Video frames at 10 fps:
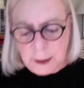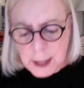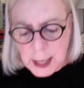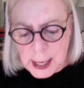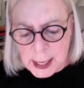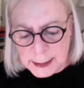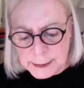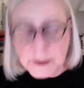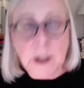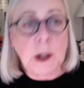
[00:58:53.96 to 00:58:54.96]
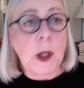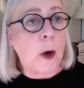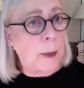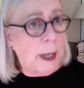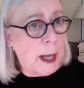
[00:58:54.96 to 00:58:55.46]
at the
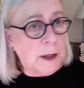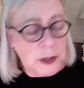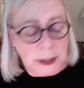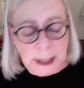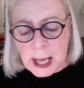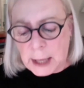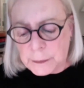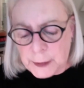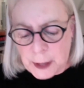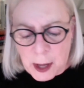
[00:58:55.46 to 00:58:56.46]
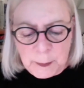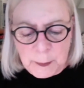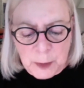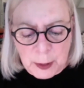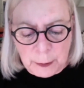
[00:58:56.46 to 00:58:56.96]
globe and actually at the
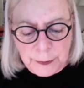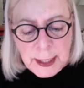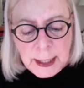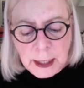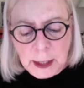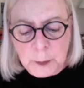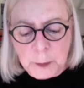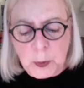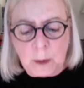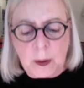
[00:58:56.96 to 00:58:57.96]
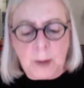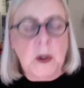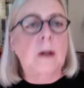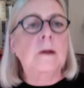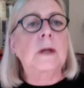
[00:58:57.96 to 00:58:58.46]
Commonwealth in a program
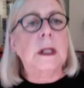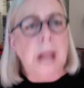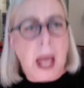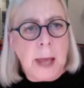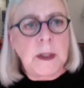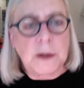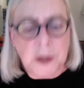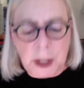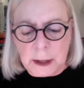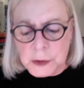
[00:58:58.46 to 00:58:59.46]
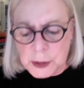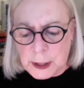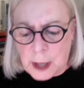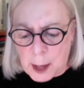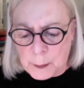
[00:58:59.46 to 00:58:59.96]
called Climate Change in the
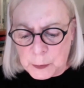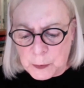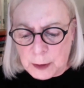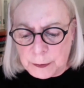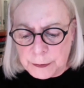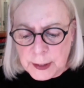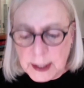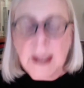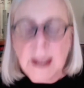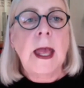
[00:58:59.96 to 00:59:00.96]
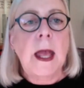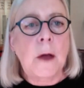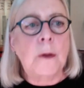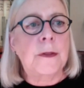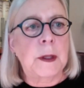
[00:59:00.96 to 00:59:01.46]
Commonwealth
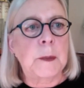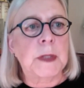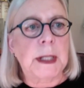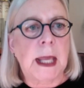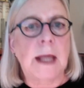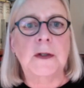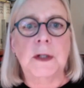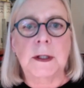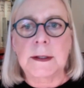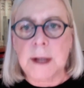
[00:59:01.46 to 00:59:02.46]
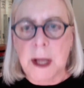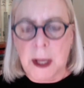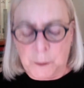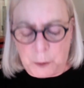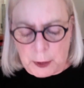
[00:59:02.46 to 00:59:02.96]
Health Implications.
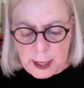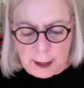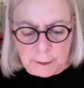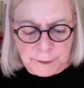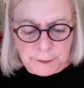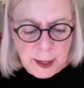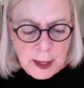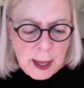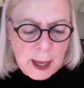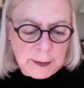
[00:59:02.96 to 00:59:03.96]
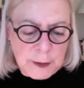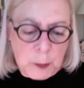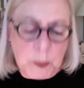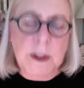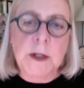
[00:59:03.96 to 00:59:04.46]
And we'll have as our
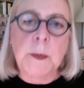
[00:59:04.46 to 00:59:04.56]
principal